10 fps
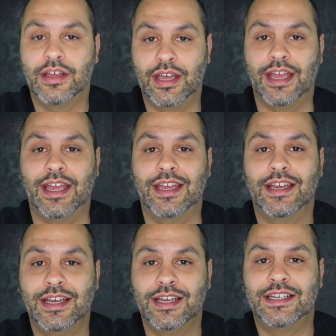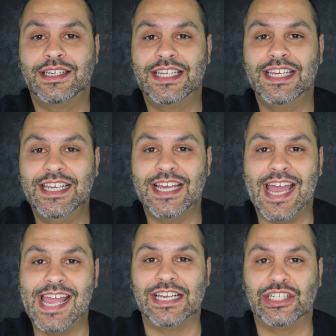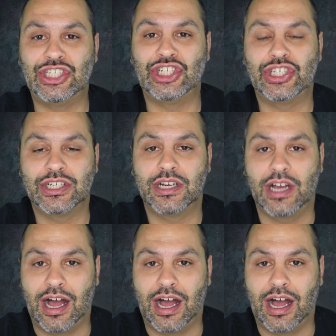a TH